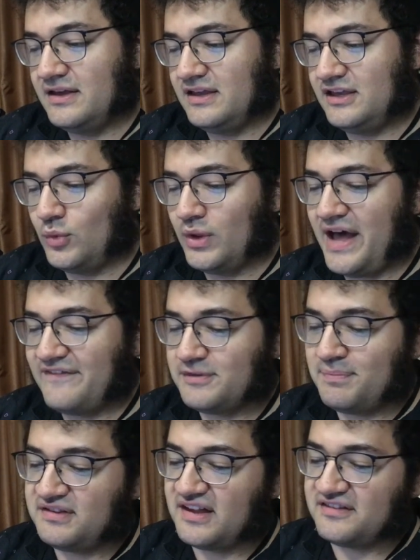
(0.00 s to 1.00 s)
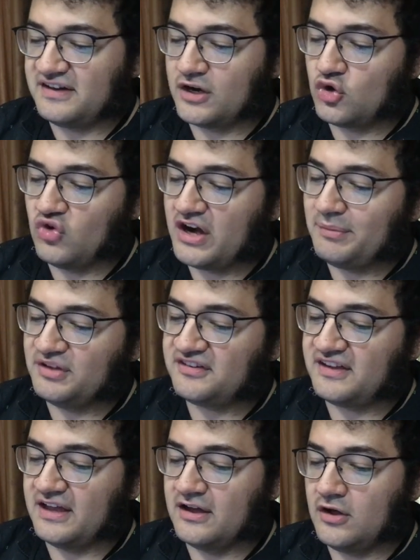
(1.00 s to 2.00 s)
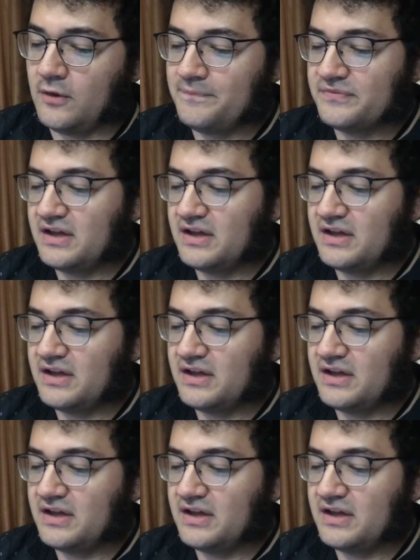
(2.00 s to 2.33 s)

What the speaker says: You will have to possess an incredible skill